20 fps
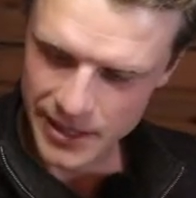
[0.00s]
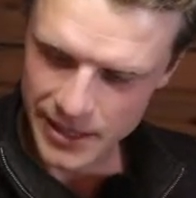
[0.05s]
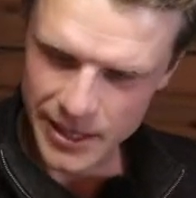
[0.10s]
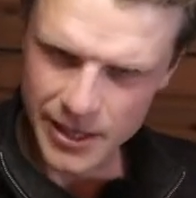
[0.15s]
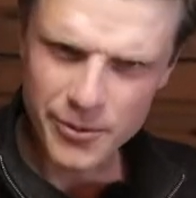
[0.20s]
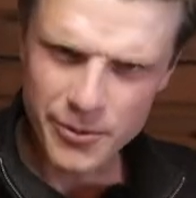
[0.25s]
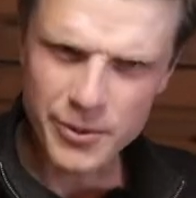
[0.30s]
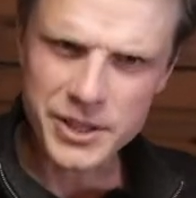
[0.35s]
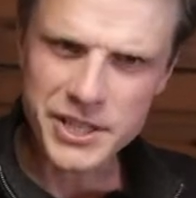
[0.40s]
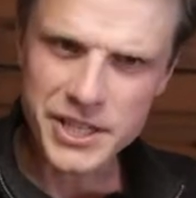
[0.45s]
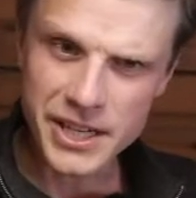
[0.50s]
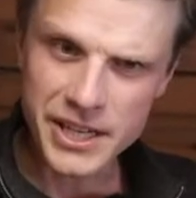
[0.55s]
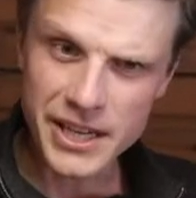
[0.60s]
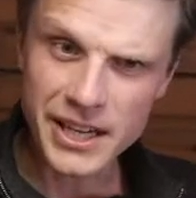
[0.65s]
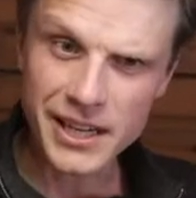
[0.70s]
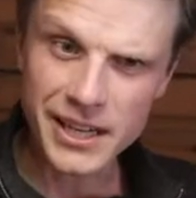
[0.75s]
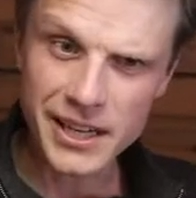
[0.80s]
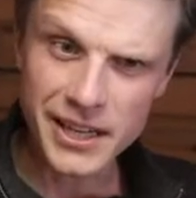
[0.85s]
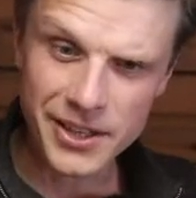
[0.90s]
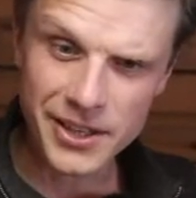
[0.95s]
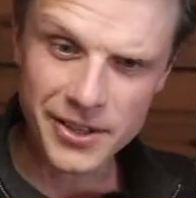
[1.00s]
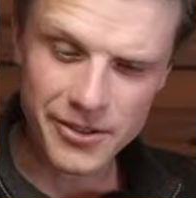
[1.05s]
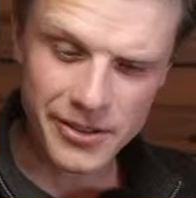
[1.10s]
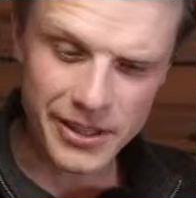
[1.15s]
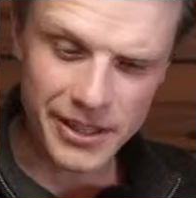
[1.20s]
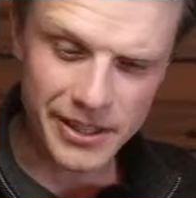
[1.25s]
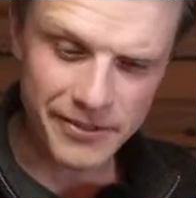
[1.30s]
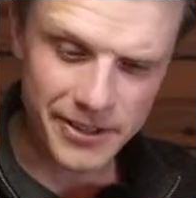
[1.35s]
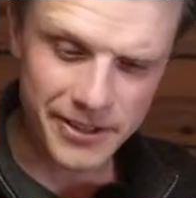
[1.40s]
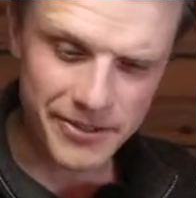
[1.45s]
Which, yeah, I know.
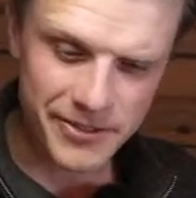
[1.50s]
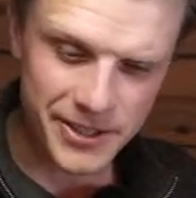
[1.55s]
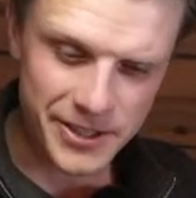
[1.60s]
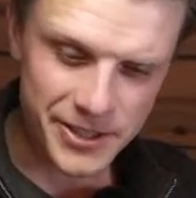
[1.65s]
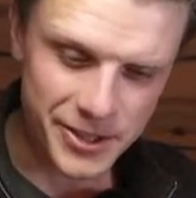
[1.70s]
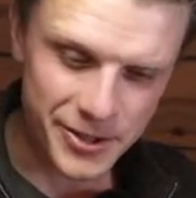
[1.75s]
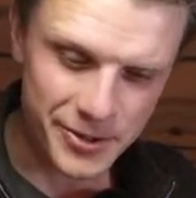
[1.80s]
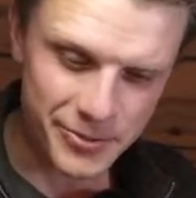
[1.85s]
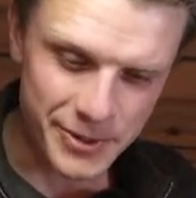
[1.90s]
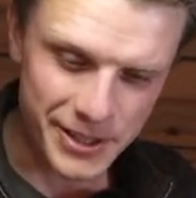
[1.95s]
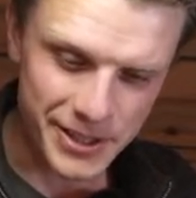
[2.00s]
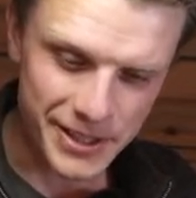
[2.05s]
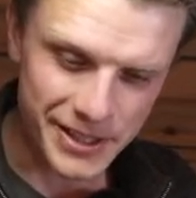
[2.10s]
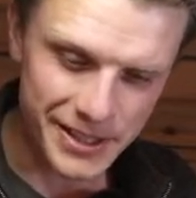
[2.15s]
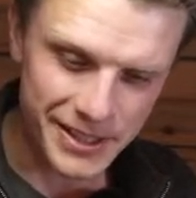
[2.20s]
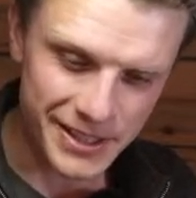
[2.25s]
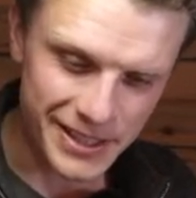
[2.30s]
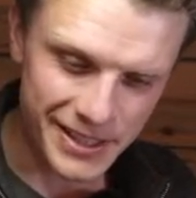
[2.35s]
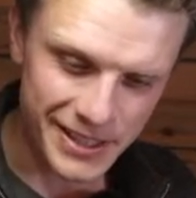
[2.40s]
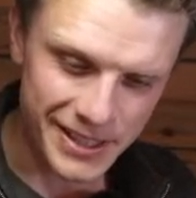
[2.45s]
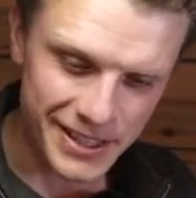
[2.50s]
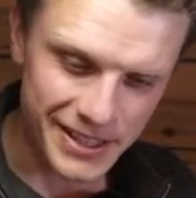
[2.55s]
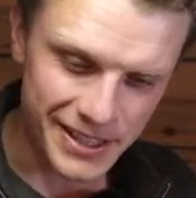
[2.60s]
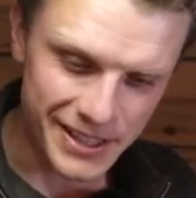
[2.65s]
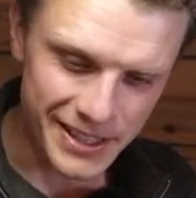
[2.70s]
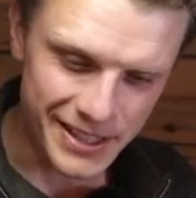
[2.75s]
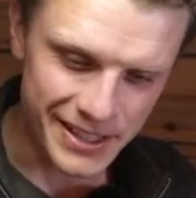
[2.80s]
I've lived in Germany, and